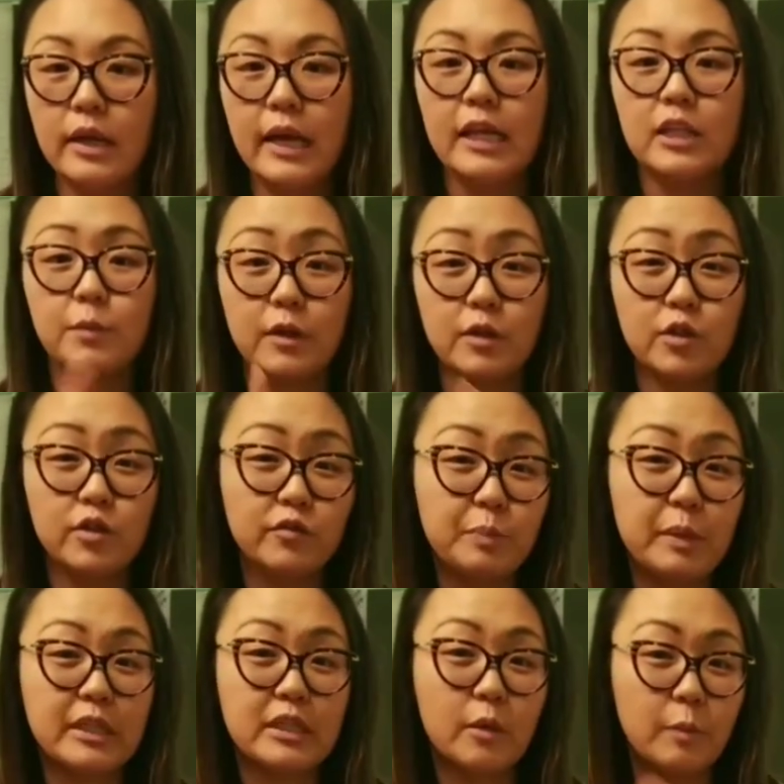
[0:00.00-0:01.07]
especially if you
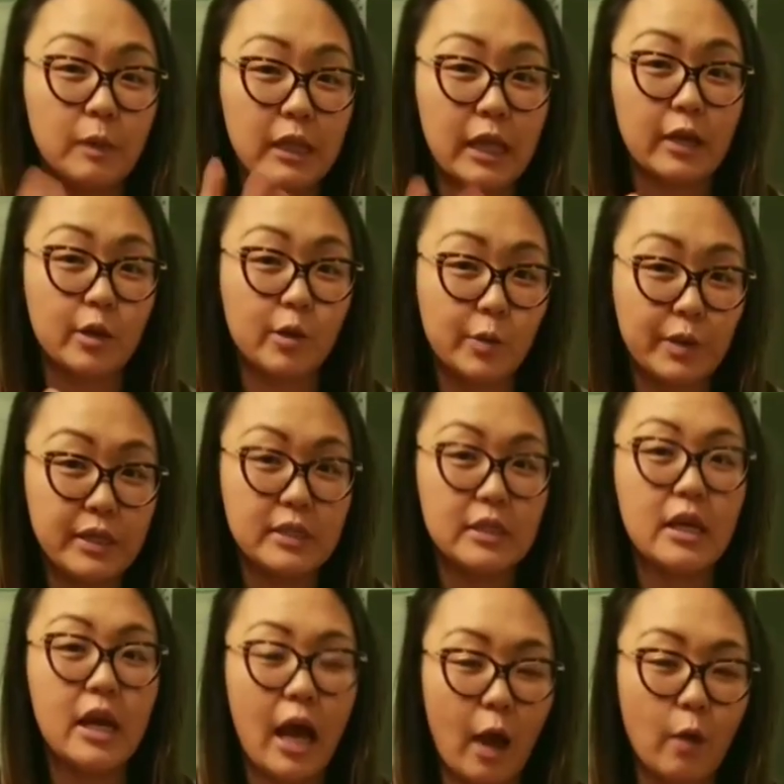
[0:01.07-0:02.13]
picked up a lot of grease,
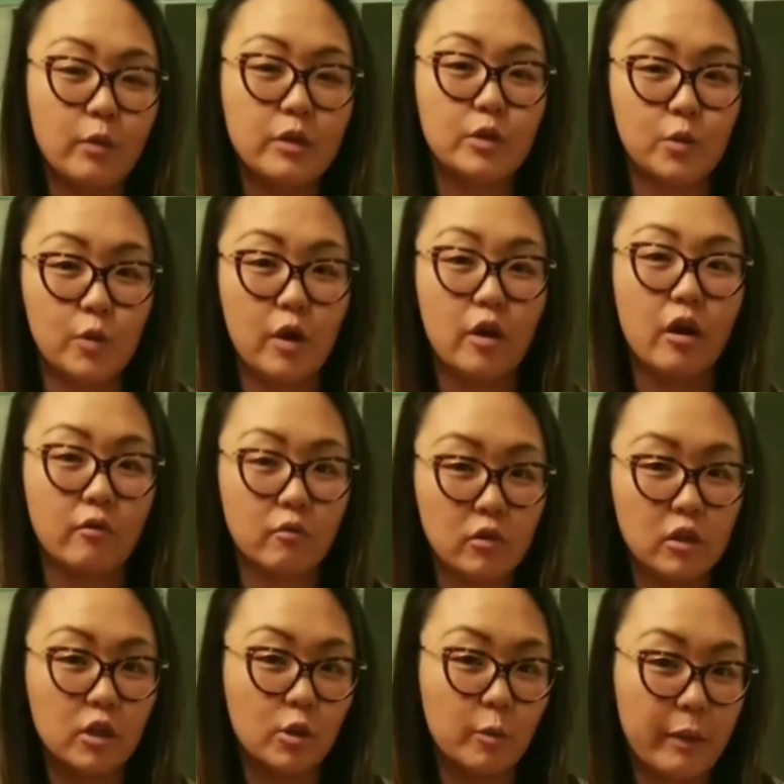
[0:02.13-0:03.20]
I would do it a
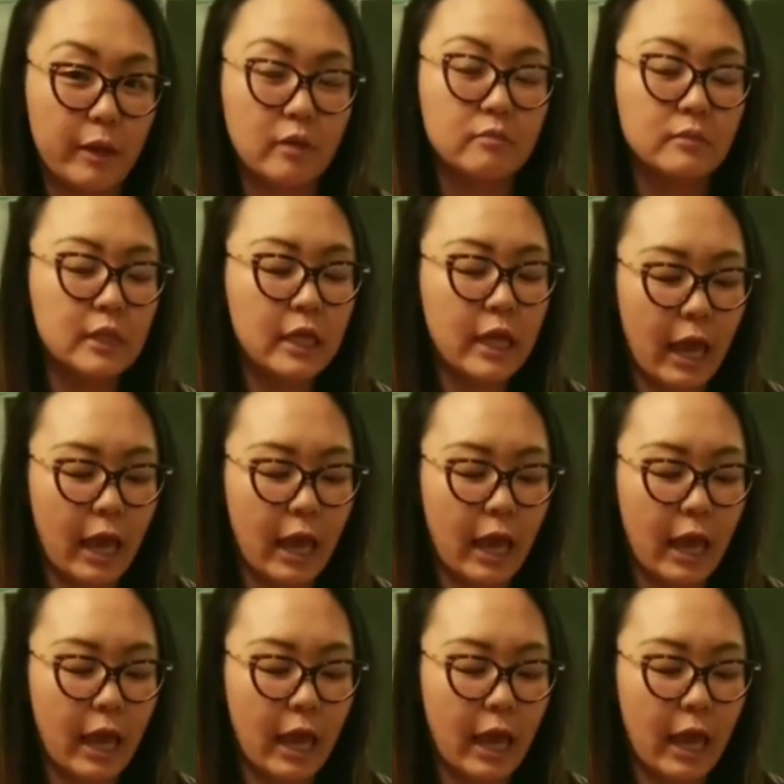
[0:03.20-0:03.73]
little bit.